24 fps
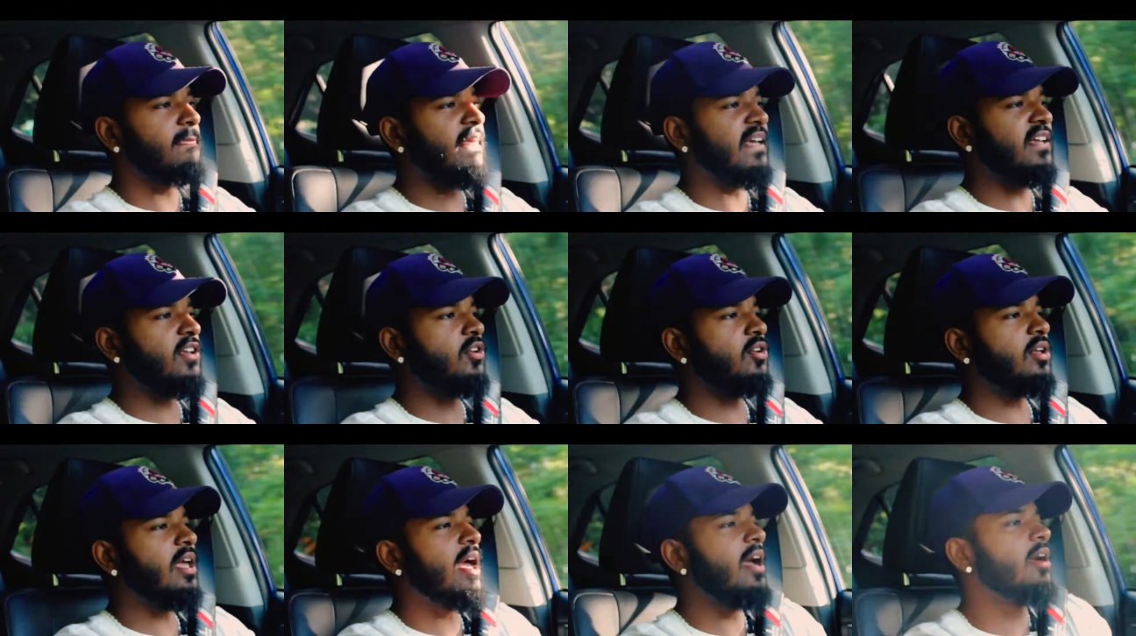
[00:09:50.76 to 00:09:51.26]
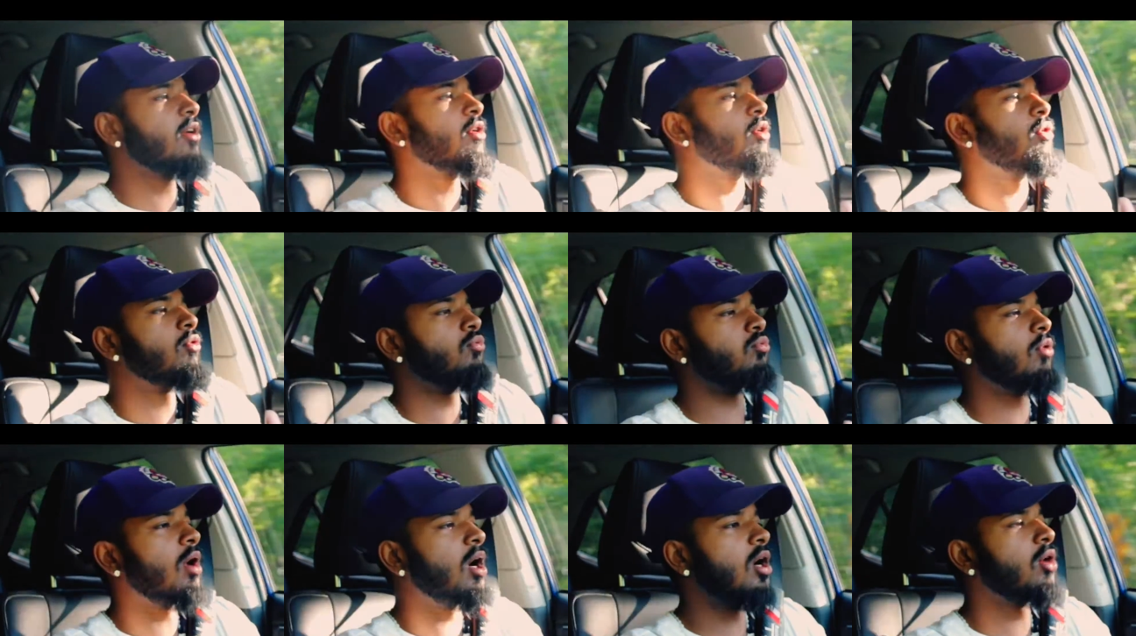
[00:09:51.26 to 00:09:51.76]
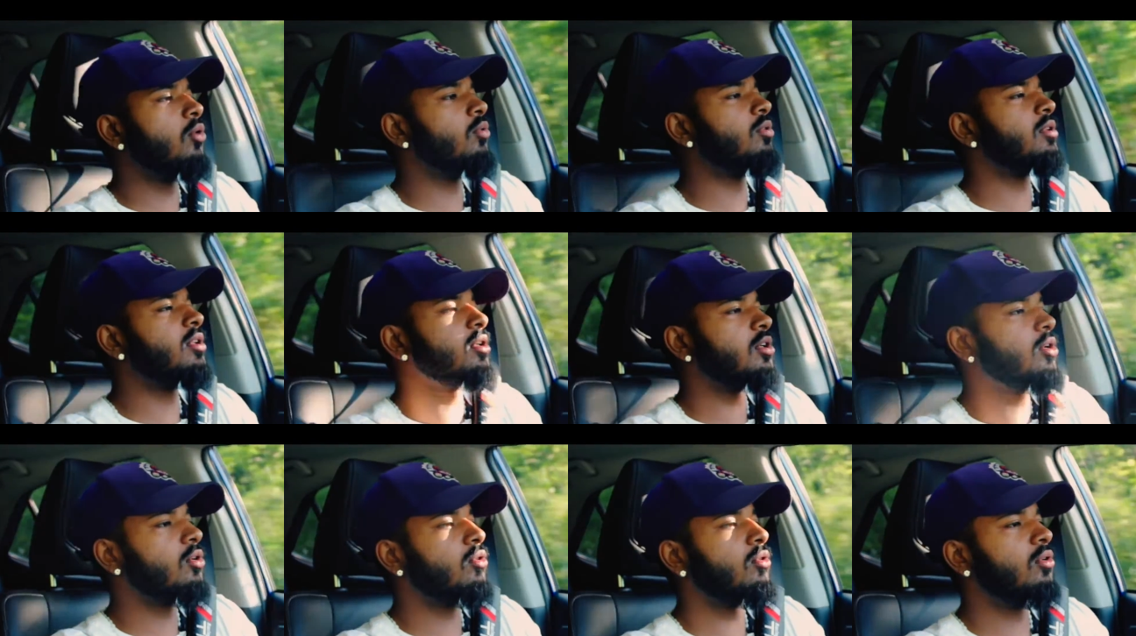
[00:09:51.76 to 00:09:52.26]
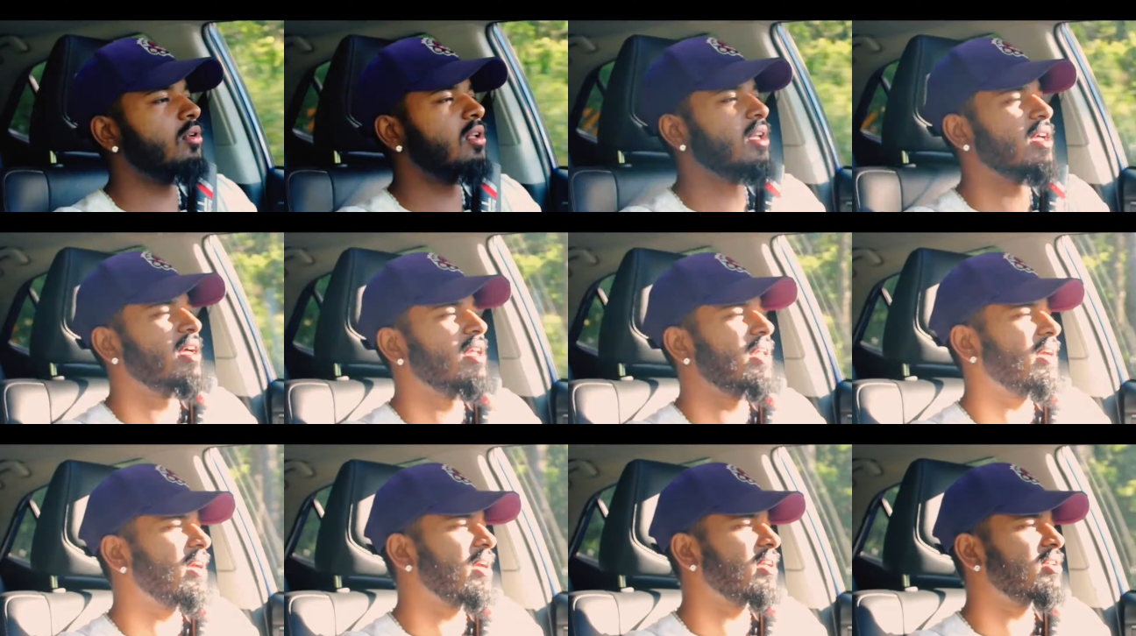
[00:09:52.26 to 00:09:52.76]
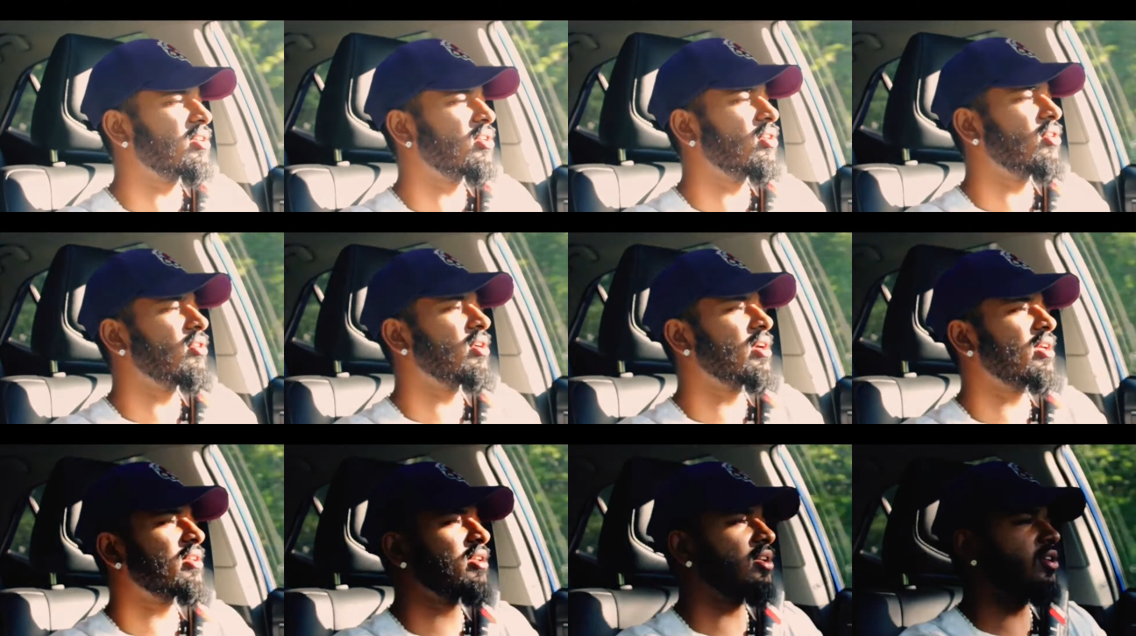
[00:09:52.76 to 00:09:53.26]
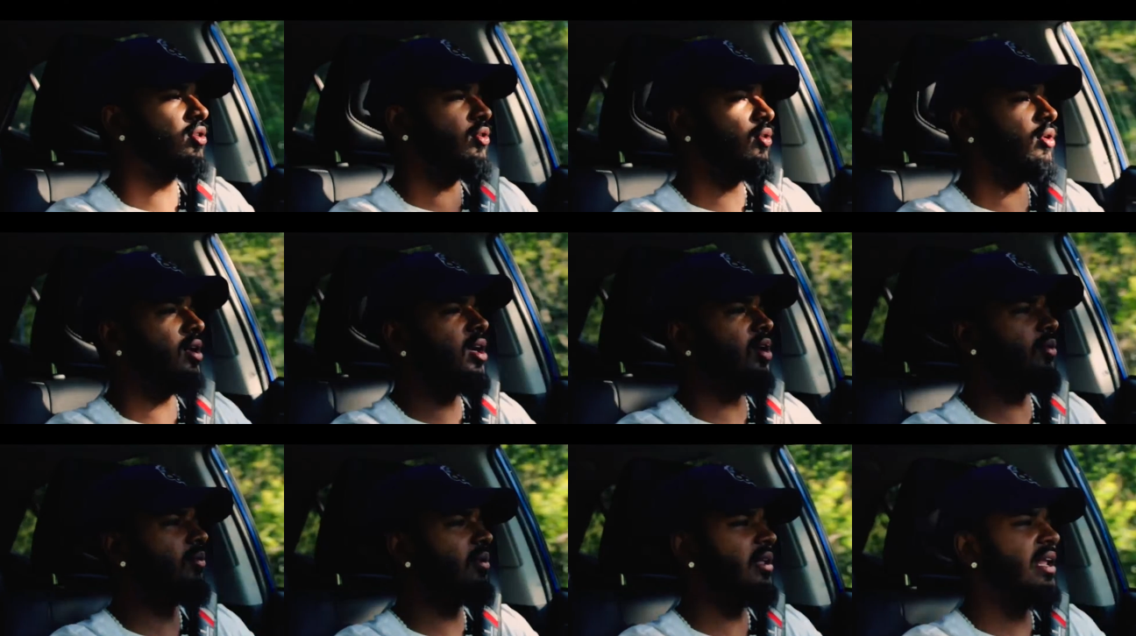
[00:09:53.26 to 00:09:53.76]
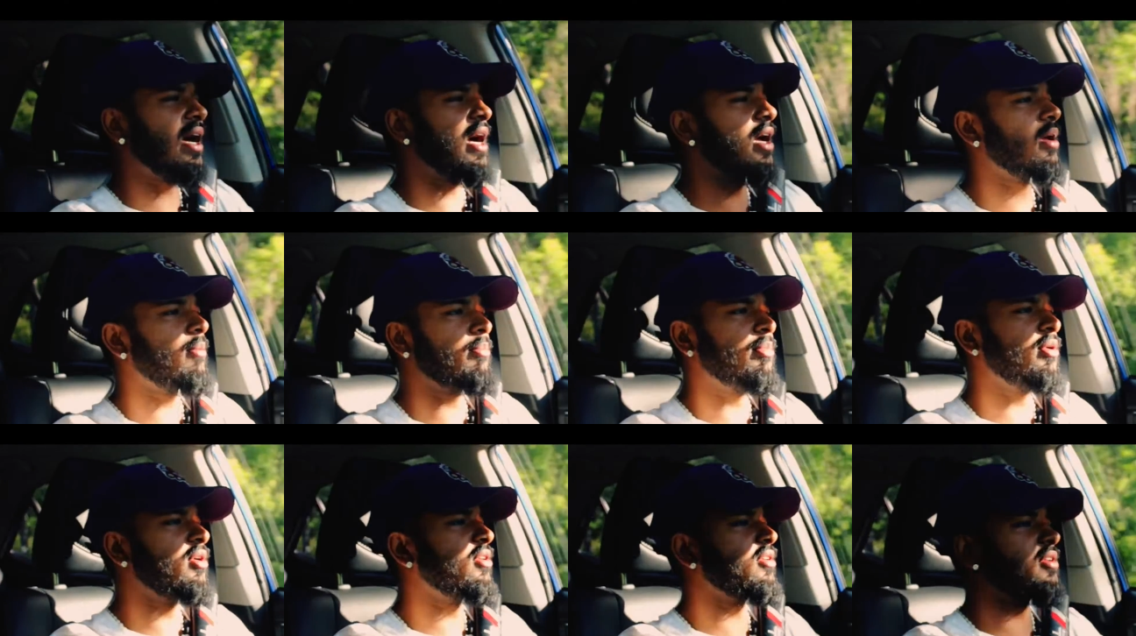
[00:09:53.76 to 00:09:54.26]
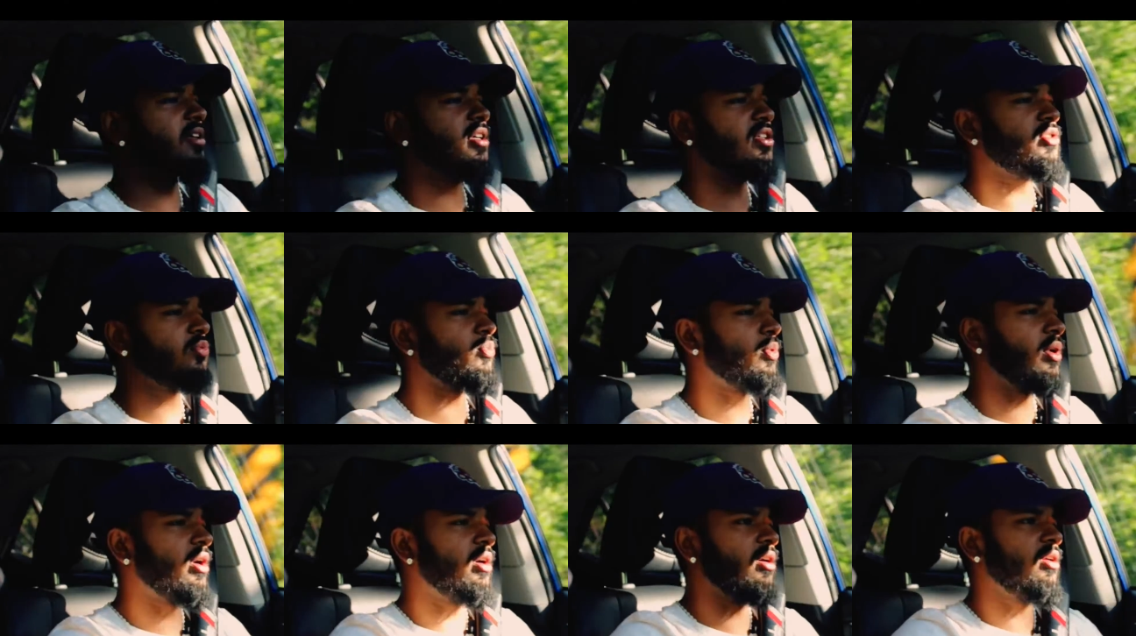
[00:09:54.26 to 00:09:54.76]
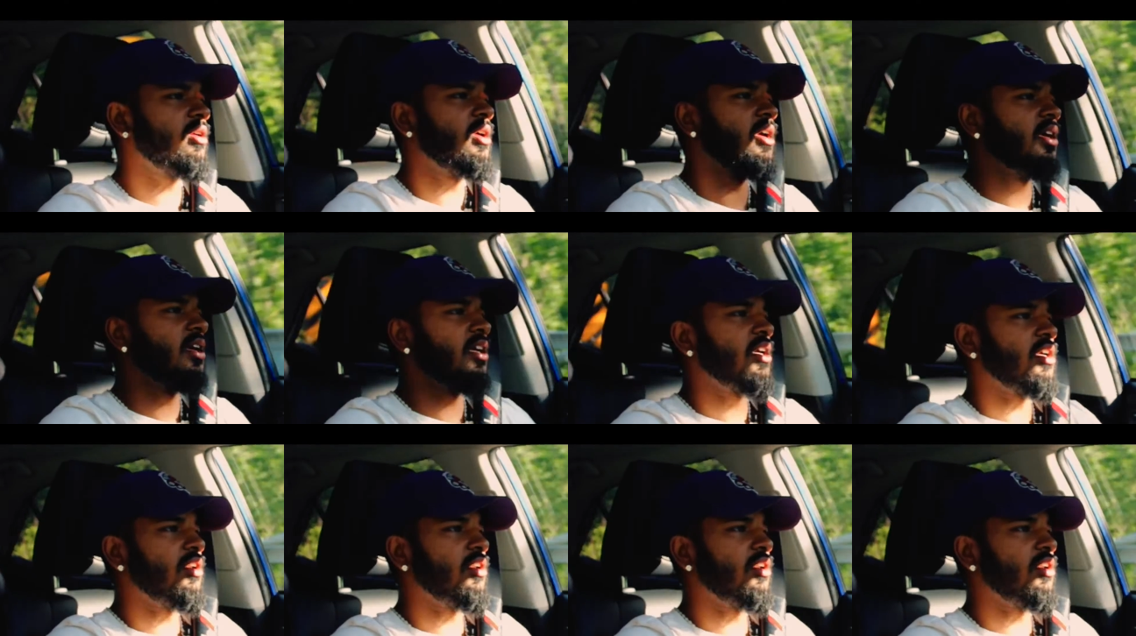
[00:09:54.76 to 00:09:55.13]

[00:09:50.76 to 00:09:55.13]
like, you can't go wrong with the Corolla. Like, you know, you get the Toyota reliability as well.